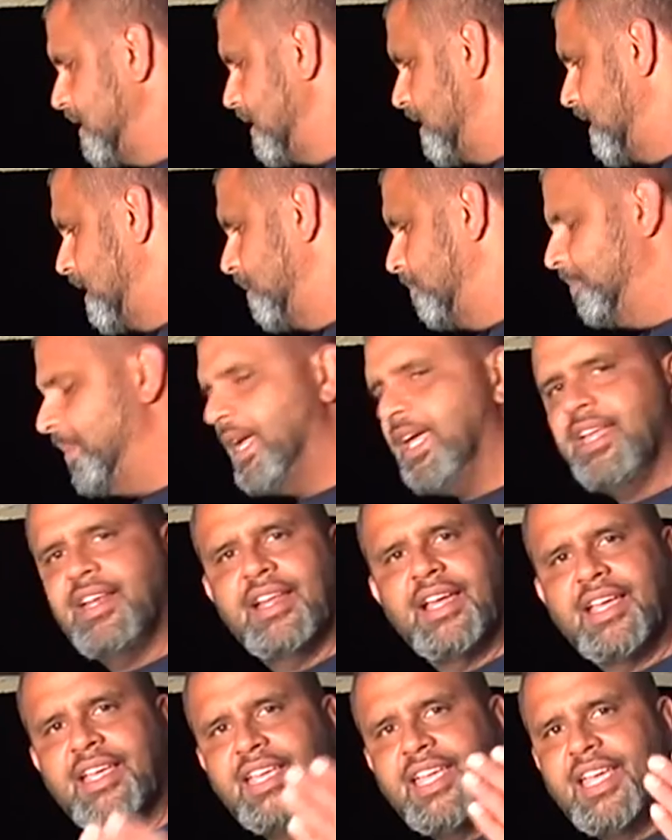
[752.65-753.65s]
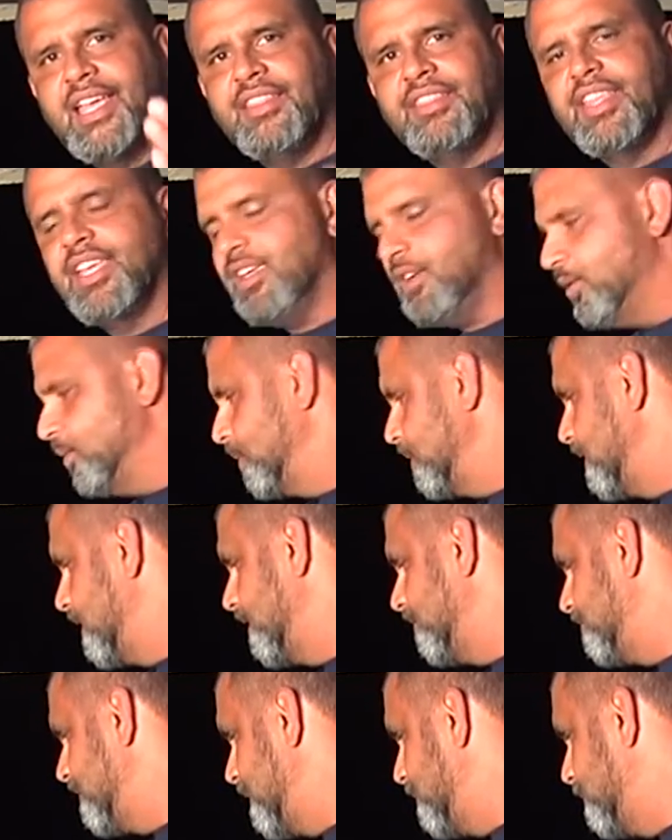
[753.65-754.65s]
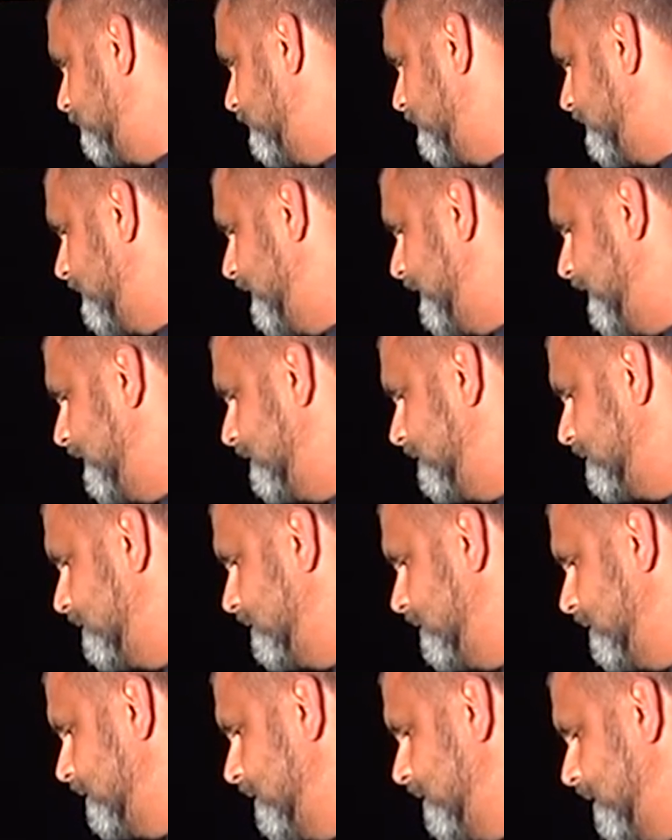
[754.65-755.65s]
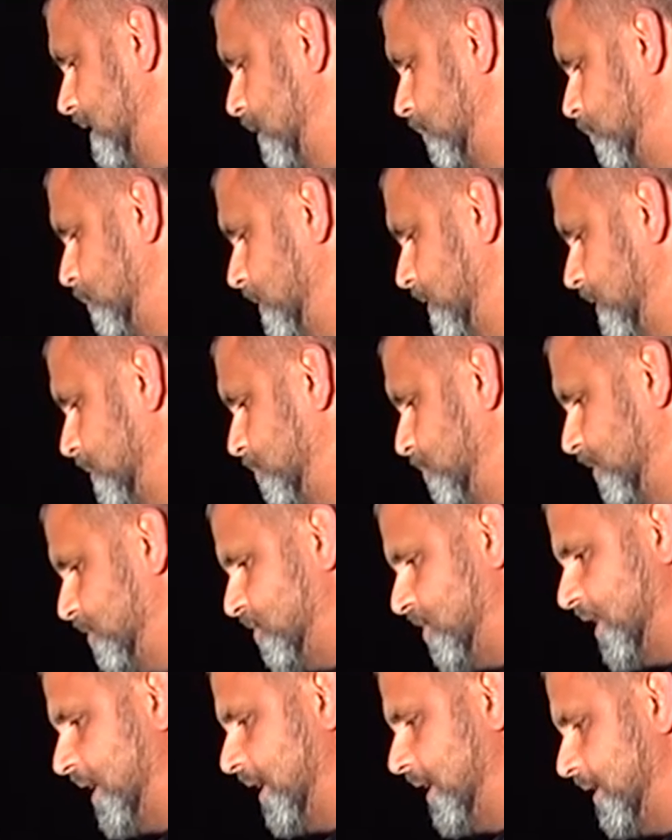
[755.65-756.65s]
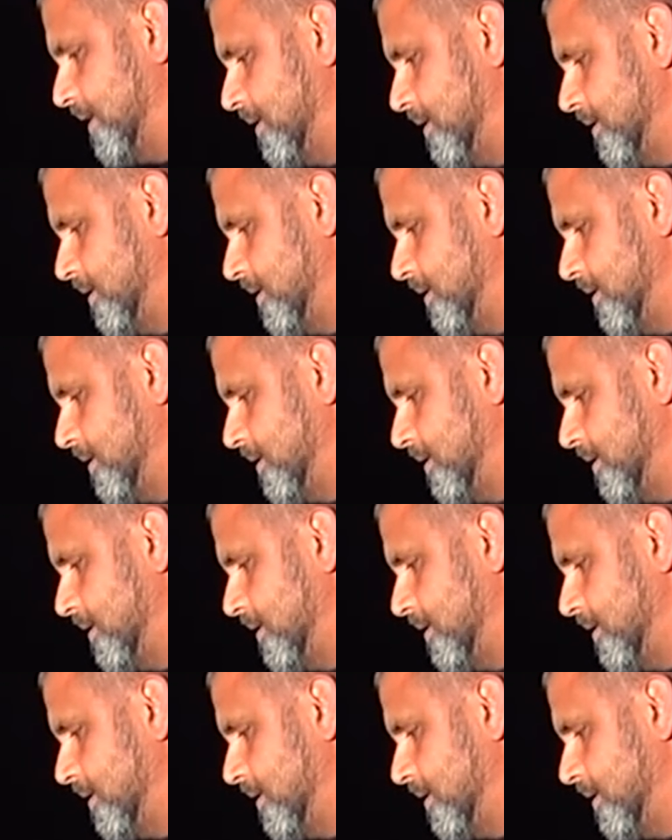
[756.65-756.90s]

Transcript: Uh, ben, I can't thank you enough. I really can't. I really appreciate it.